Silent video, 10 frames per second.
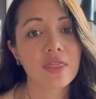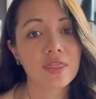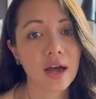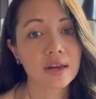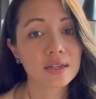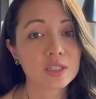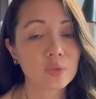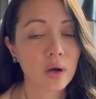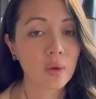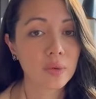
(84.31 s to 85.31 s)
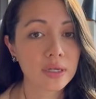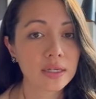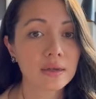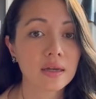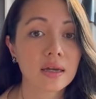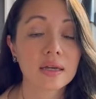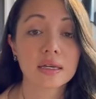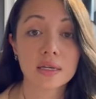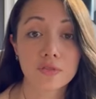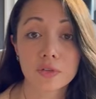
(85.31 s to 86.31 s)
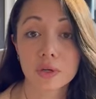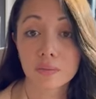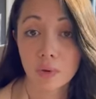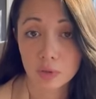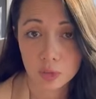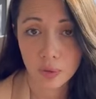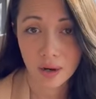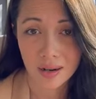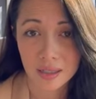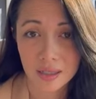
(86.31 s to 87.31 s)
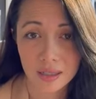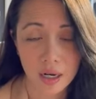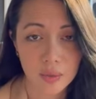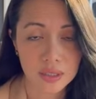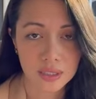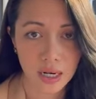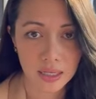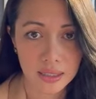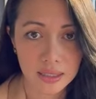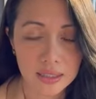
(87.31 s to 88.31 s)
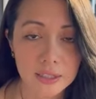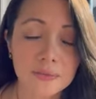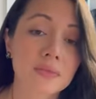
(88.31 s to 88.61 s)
that is what we eat for the most part in our diet.